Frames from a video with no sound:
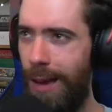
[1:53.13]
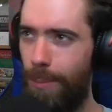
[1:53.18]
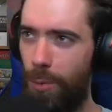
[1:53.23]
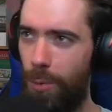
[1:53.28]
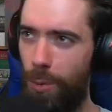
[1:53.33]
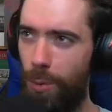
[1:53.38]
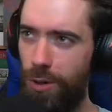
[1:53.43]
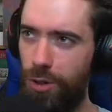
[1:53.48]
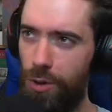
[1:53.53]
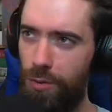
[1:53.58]
but
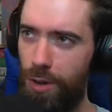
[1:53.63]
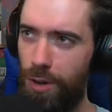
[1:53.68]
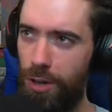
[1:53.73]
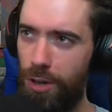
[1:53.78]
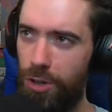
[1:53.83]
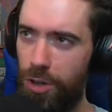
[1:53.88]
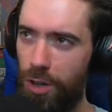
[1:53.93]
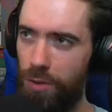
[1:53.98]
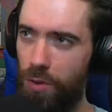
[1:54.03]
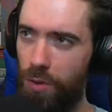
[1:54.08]
we're choosing
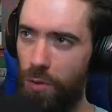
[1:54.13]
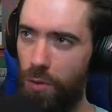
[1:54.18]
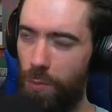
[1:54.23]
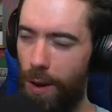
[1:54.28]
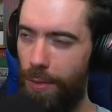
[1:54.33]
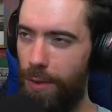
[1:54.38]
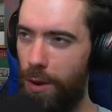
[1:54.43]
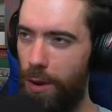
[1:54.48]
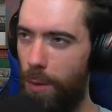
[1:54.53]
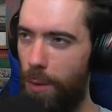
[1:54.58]
just to
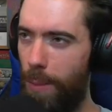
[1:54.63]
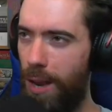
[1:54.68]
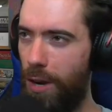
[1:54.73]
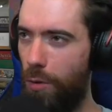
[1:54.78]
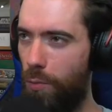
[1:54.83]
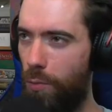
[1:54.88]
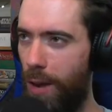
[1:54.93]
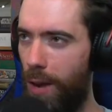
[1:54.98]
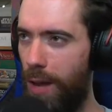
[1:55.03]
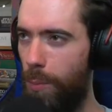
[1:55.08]
run the Omega
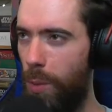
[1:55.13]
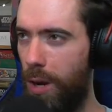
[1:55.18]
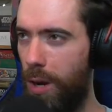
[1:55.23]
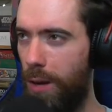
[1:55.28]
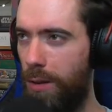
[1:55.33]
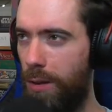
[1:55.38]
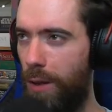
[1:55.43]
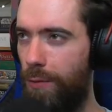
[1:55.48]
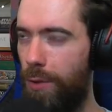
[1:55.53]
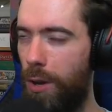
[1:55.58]
Red
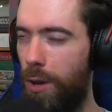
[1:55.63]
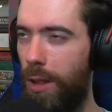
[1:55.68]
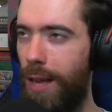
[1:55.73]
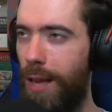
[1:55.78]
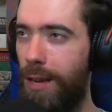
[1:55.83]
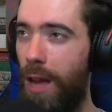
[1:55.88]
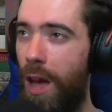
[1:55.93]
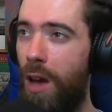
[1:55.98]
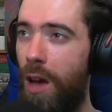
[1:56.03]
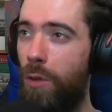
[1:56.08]
because I feel
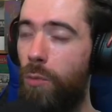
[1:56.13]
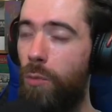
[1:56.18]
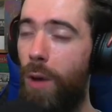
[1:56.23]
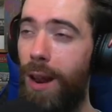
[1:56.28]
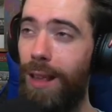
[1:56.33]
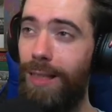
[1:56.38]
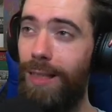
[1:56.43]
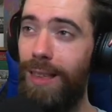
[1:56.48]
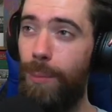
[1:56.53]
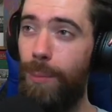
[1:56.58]
like
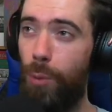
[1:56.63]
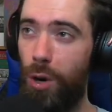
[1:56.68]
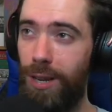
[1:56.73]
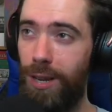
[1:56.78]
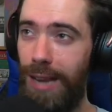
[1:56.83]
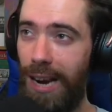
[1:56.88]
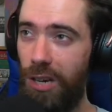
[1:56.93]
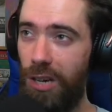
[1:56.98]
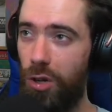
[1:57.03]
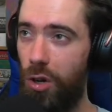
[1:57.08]
running the
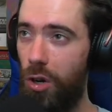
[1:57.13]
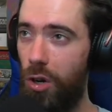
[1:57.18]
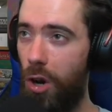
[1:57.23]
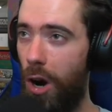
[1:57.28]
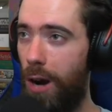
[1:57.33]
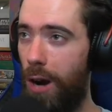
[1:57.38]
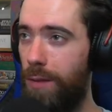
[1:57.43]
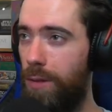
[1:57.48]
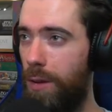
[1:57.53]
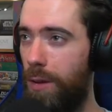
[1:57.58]
Protector
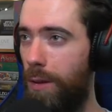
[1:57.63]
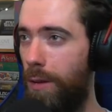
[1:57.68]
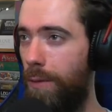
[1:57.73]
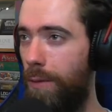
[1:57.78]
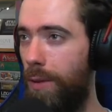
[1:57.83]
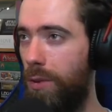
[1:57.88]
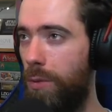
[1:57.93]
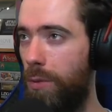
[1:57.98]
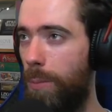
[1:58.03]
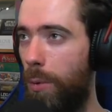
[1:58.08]
cards in
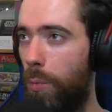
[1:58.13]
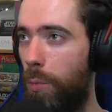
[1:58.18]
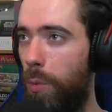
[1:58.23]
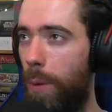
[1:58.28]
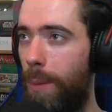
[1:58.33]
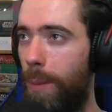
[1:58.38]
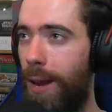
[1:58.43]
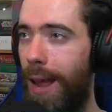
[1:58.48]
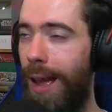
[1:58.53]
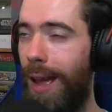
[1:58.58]
Invisible
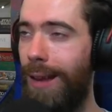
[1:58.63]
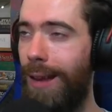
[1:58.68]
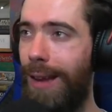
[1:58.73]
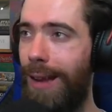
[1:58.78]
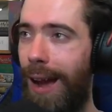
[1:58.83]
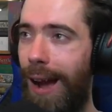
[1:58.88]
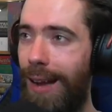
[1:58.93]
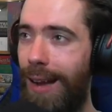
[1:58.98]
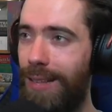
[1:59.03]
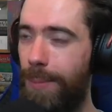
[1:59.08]
Woman and
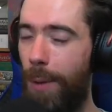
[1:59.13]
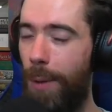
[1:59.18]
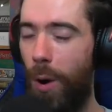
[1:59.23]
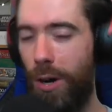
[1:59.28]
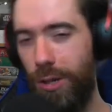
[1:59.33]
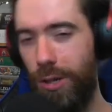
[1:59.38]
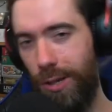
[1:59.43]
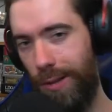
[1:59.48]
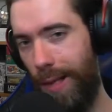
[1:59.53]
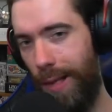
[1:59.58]
Cosmo are
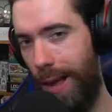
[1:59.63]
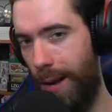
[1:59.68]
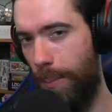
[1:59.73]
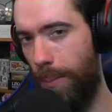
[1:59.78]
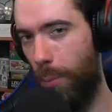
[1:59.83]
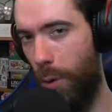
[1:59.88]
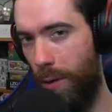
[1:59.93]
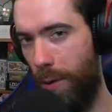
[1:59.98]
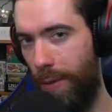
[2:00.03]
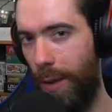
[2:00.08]
just that
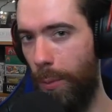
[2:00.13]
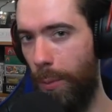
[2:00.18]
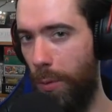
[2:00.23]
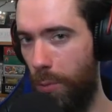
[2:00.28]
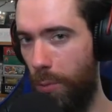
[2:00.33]
important that we